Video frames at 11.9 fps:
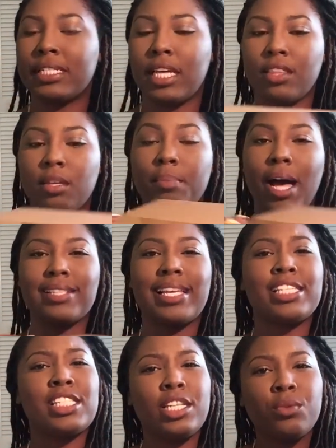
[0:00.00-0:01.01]
saw the box, I
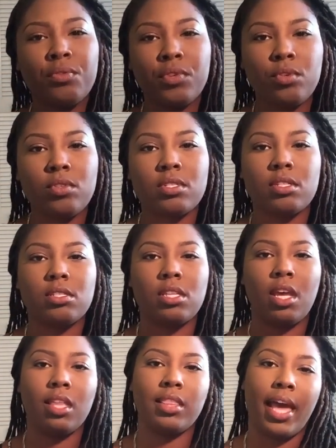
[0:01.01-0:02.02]
seen reviews
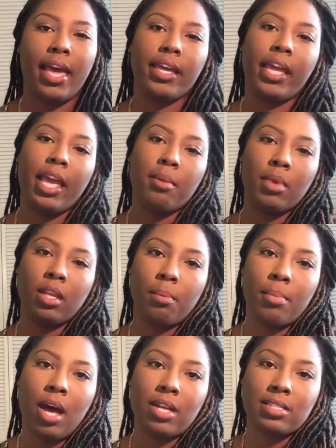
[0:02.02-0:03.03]
saying that it came in a
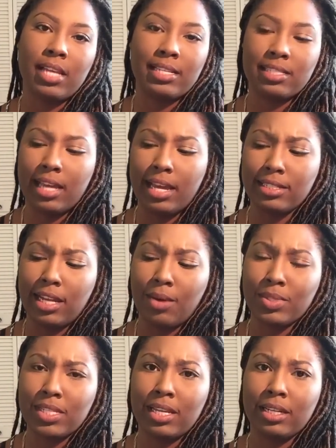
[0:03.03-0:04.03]
box that size, and I
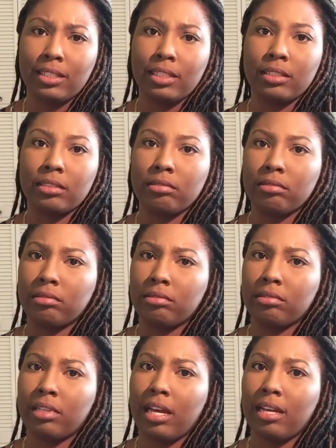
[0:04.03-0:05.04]
was kind of like,
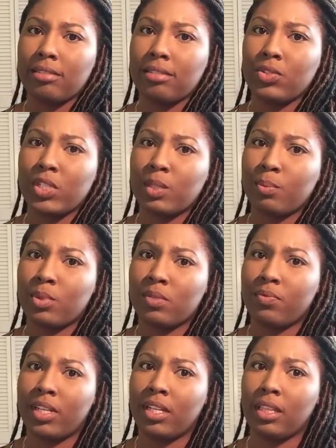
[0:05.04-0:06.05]
ooh, how's the dress supposed
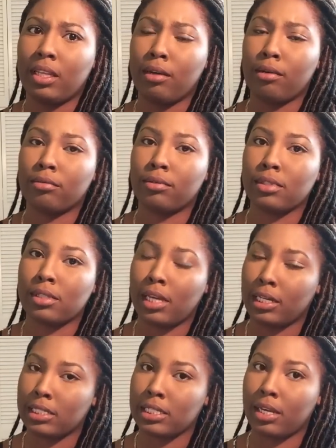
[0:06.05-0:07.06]
to fit in there? It's
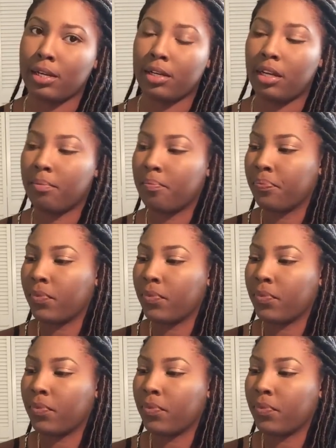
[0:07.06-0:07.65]
kind of scary.